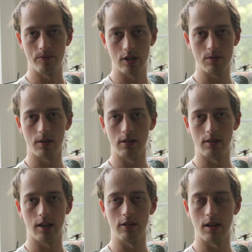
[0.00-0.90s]
Just wanted
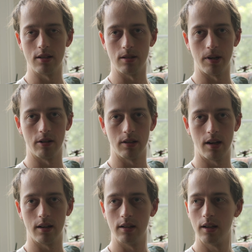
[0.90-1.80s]
to tell you guys about
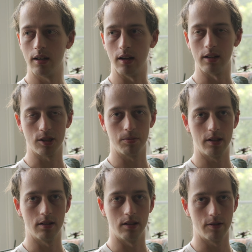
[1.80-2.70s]
that and
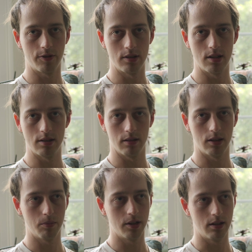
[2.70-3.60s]
explain the differences a
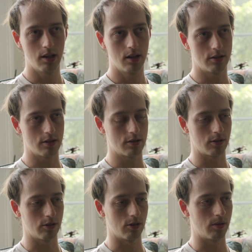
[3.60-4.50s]
little bit, just so
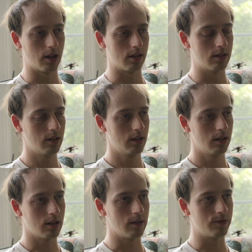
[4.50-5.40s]
you know that
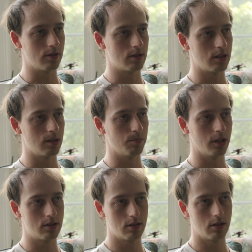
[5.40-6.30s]
if you see
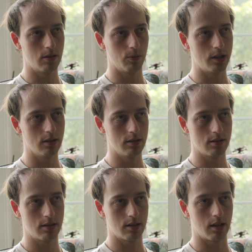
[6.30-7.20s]
blistered
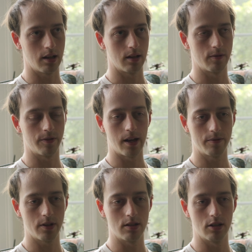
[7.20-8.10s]
wheels and
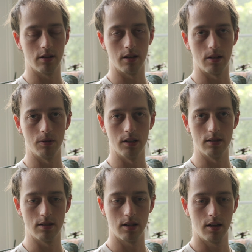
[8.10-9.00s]
FlatFace urethane
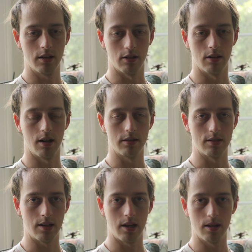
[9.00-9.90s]
wheels, they're not the
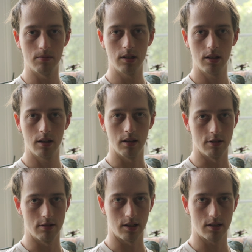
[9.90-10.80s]
same.
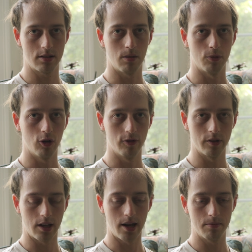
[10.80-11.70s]
There's like some
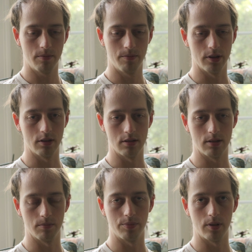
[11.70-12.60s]
overlap, but there's
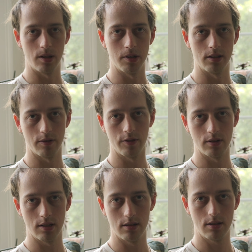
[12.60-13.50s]
some pretty big
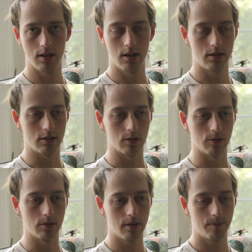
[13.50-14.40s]
differences.
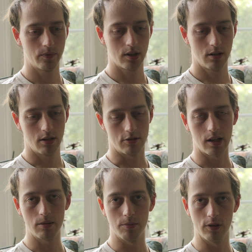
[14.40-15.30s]
So
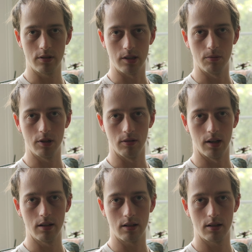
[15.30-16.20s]
try them both, see what you
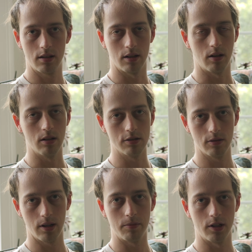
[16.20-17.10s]
like, and
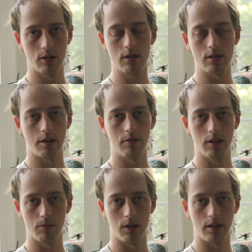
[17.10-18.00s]
also let me know, because I
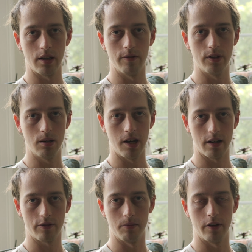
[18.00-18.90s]
really want to get
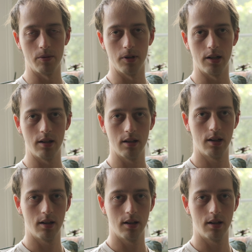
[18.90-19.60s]
feedback from everybody.